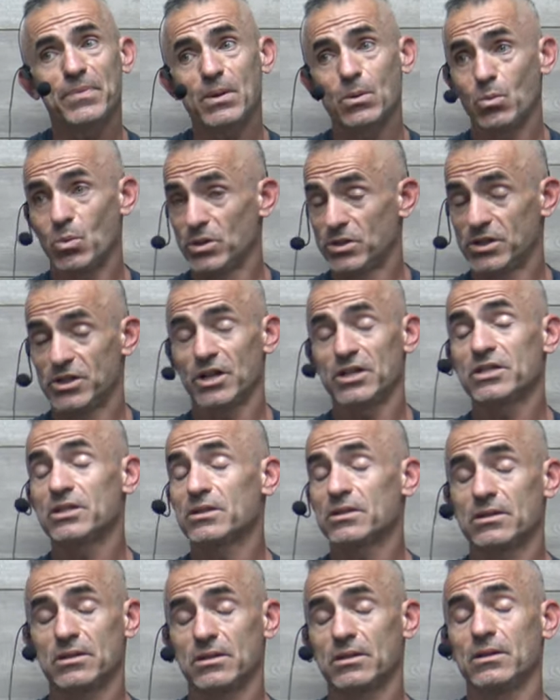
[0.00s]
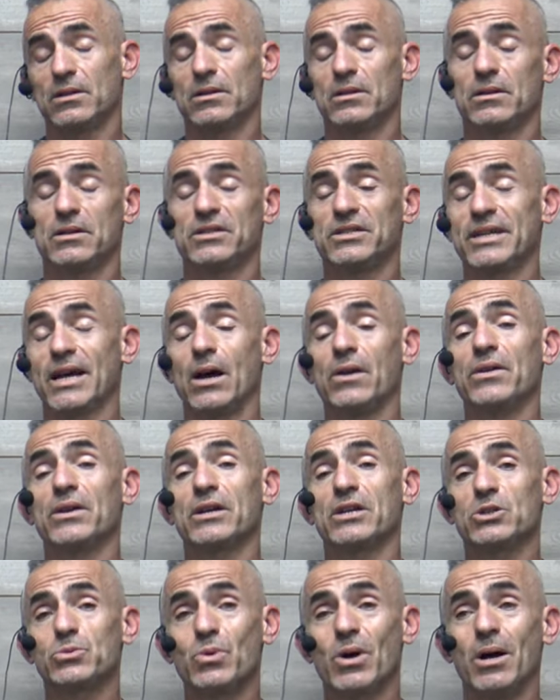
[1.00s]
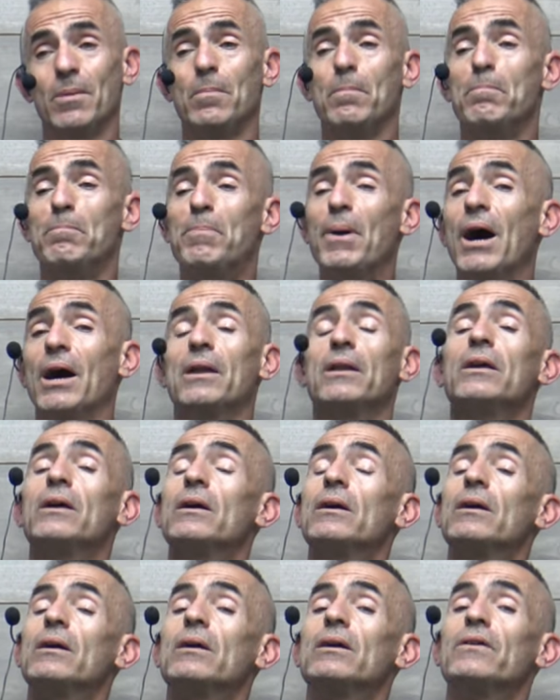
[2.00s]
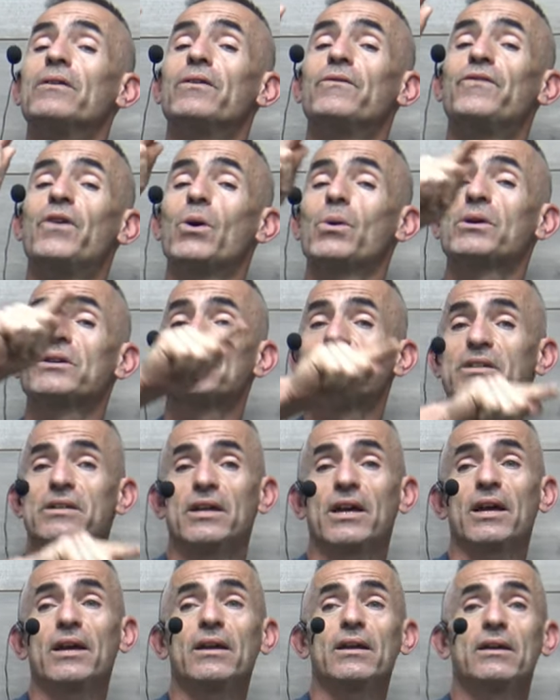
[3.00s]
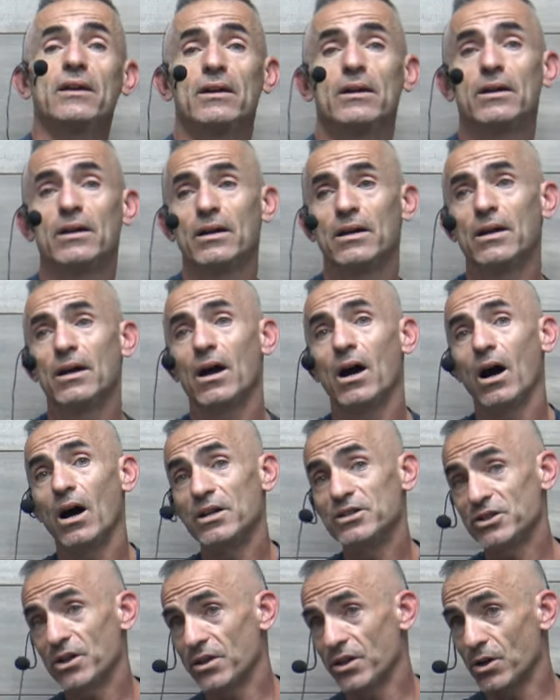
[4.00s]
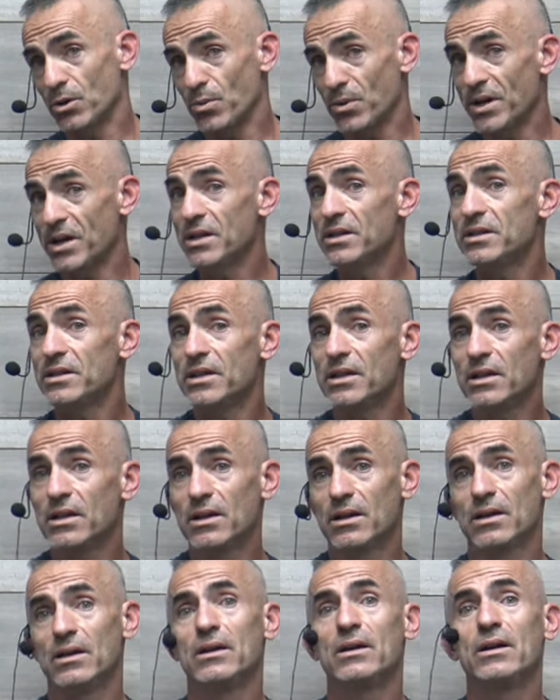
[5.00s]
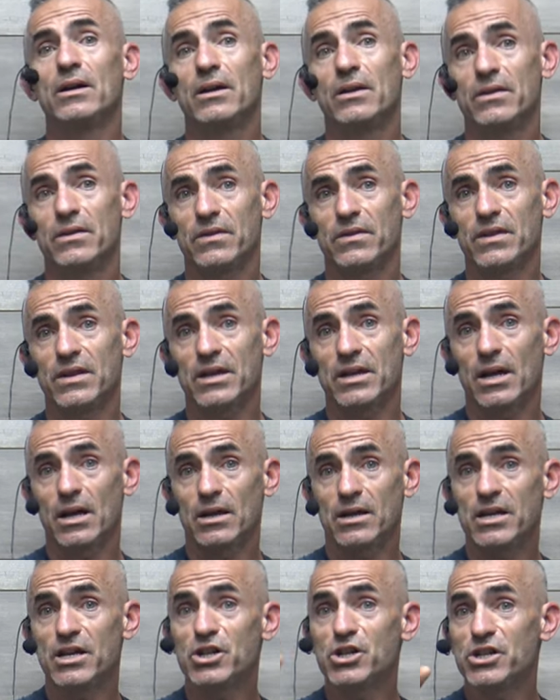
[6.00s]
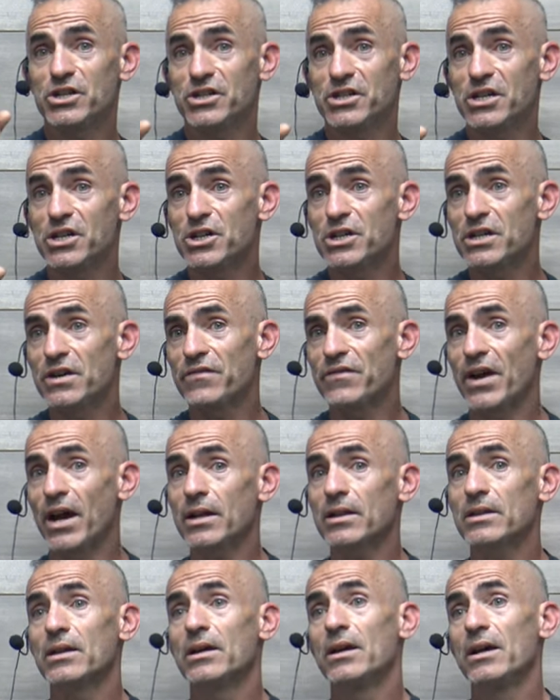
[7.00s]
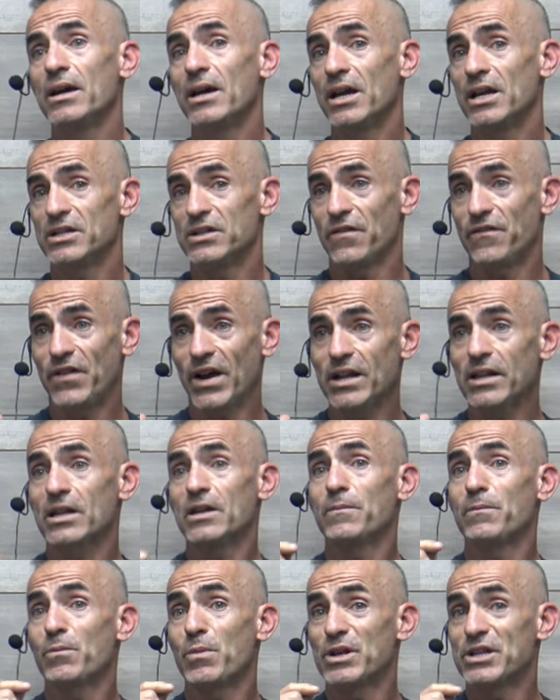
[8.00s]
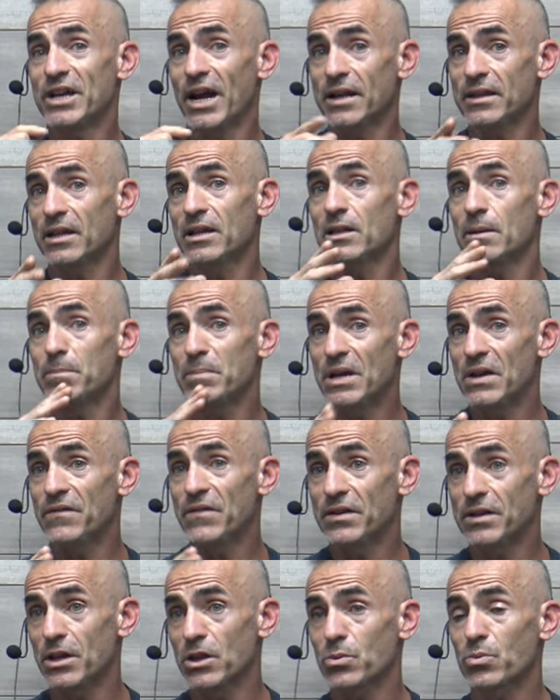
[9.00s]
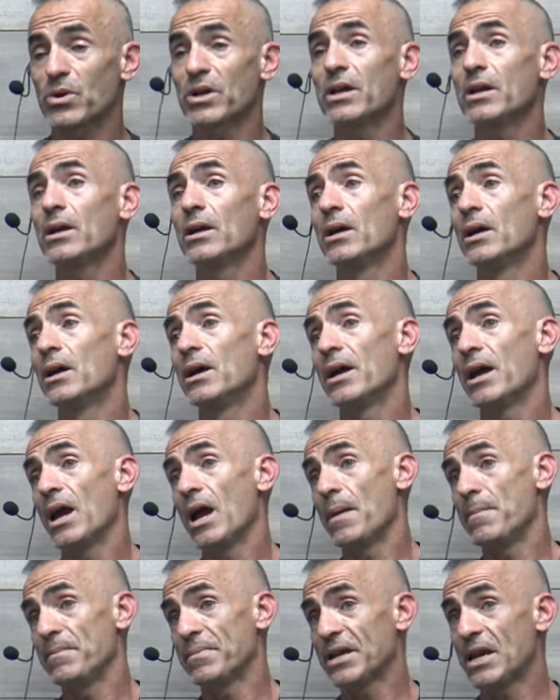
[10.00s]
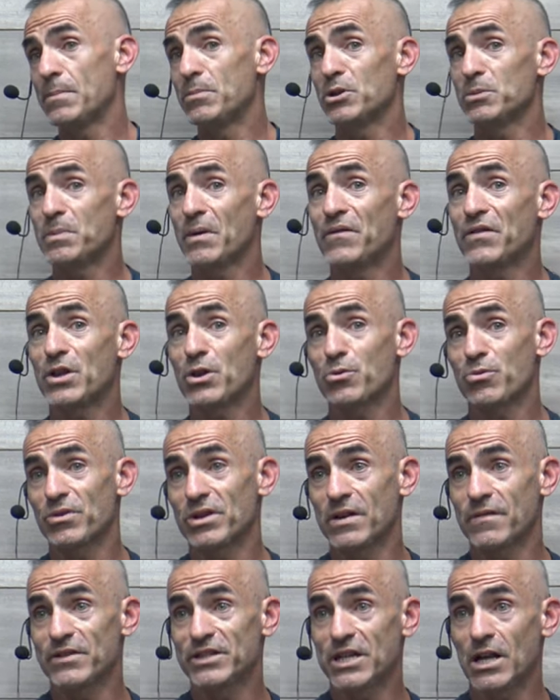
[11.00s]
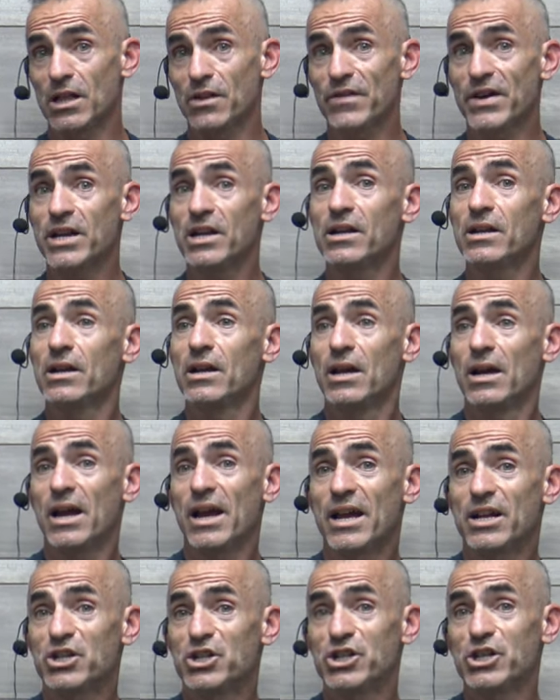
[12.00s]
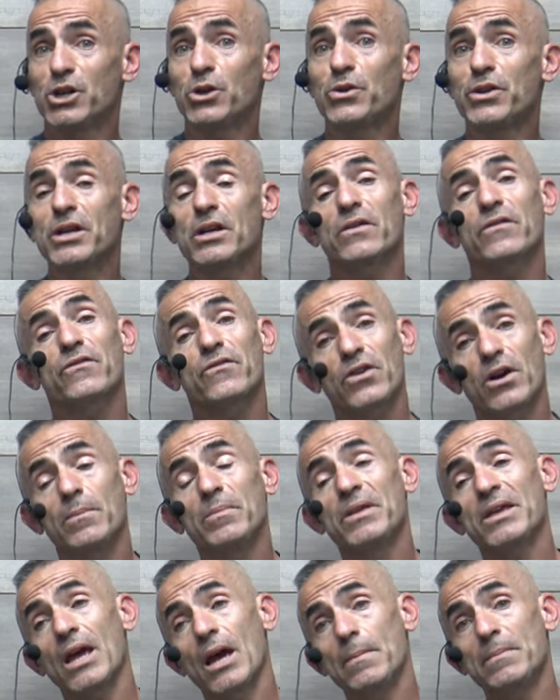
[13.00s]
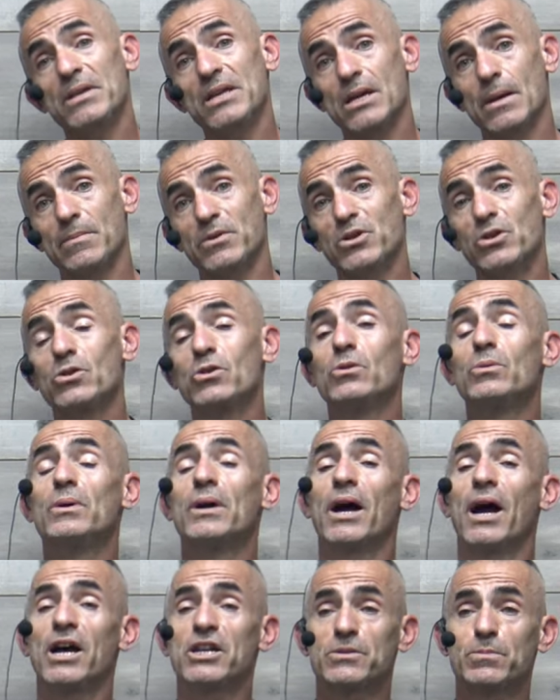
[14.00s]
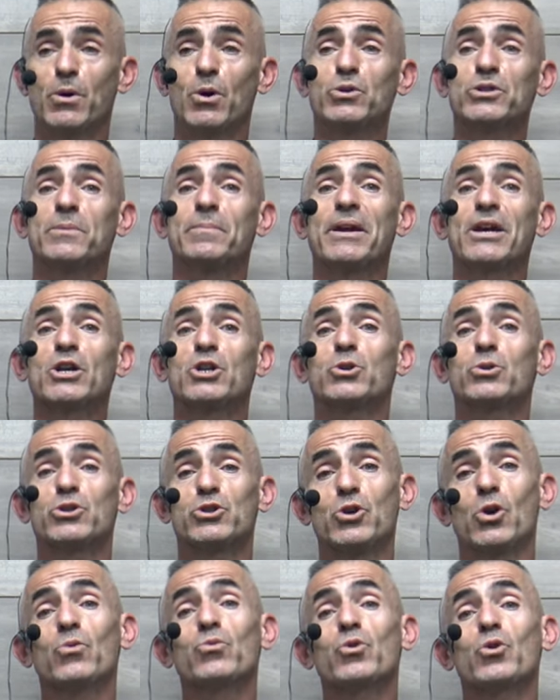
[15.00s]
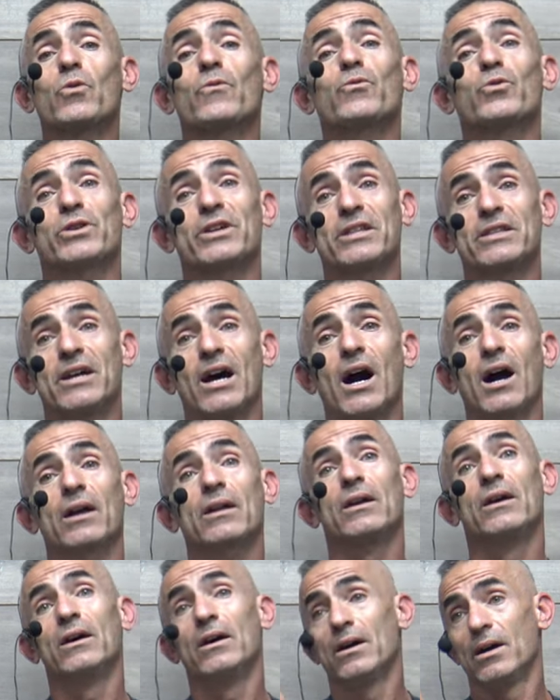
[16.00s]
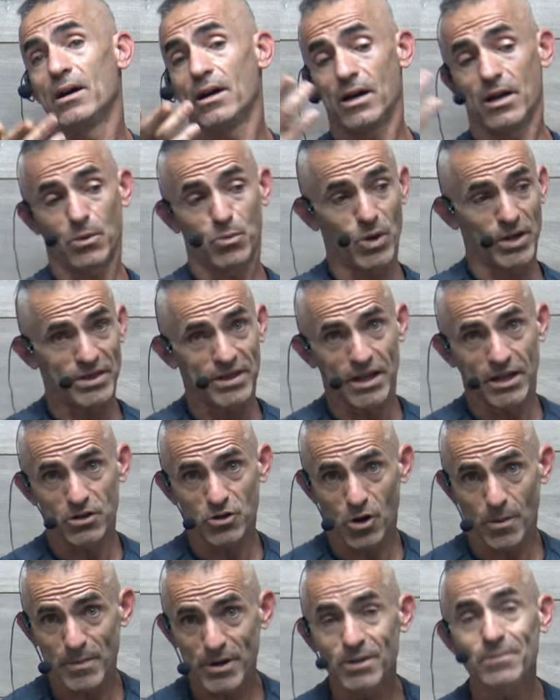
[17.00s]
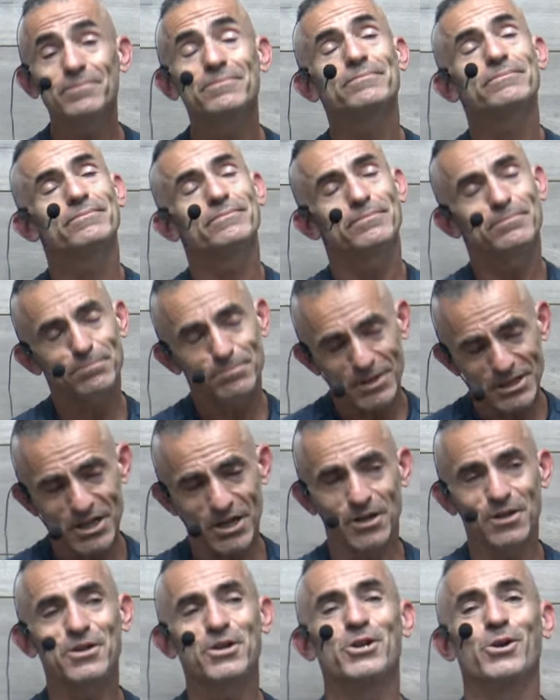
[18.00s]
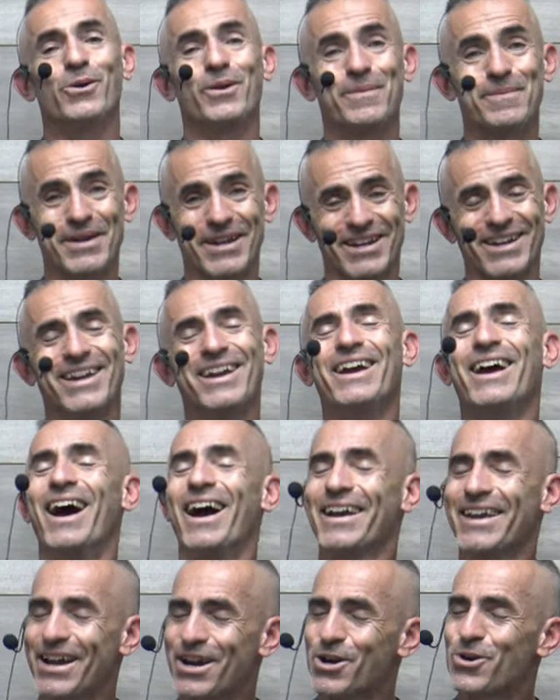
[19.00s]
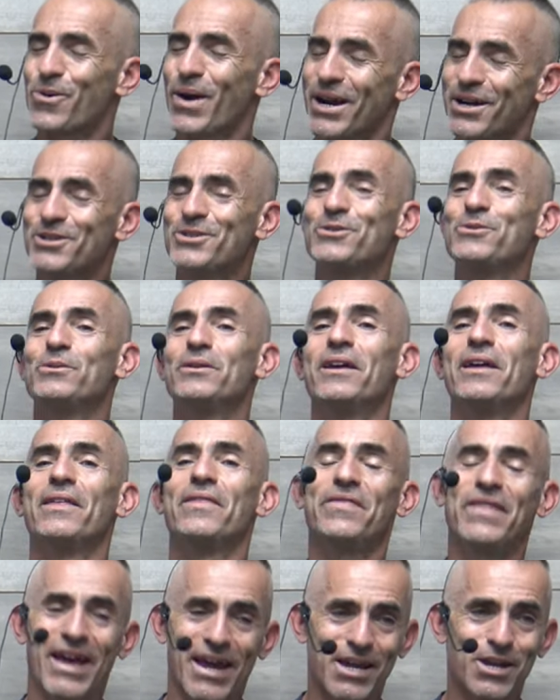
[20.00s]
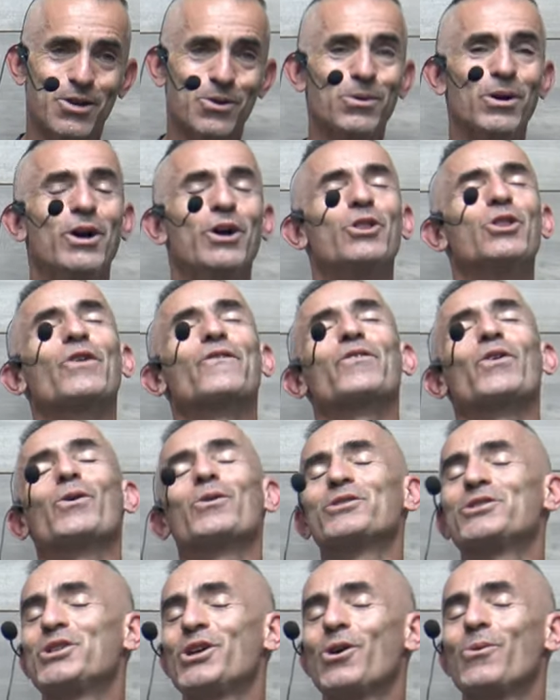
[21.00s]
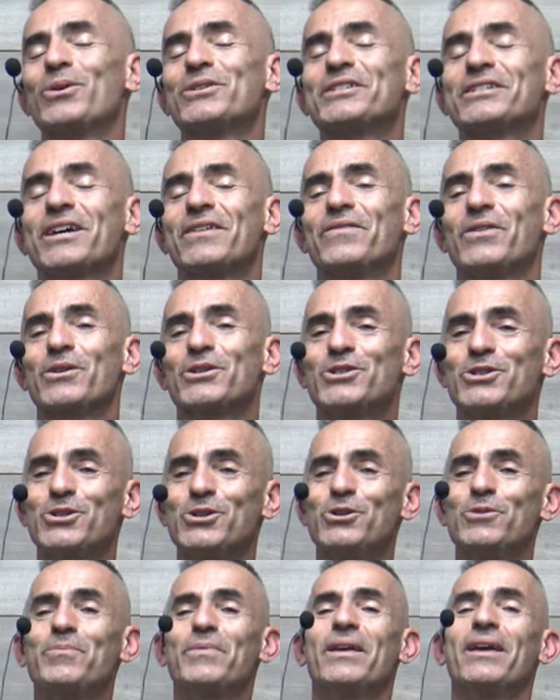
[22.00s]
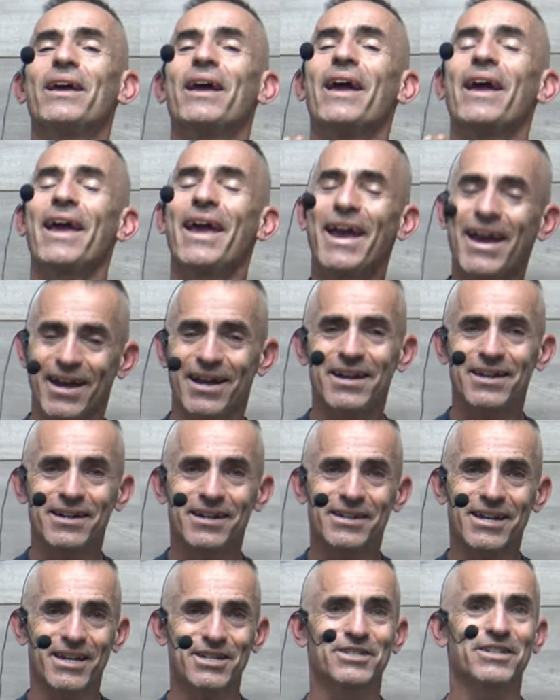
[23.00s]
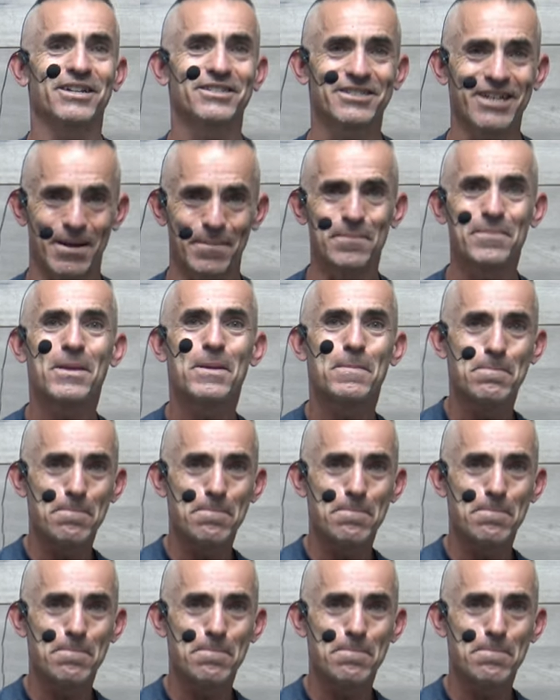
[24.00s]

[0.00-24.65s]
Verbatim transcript: was just astounding as well. But focus today is on the green tea, the EGCG effect, its effect of protecting the p53 and keeping those p53 levels elevated, and shielding it from the MDM2, as opposed to making sure there's no room for it to dock on a what, the N-terminal? But yeah, you know what I mean. Again, gratitude, thank you. Look forward to you all once again very soon, and I'll catch you next time.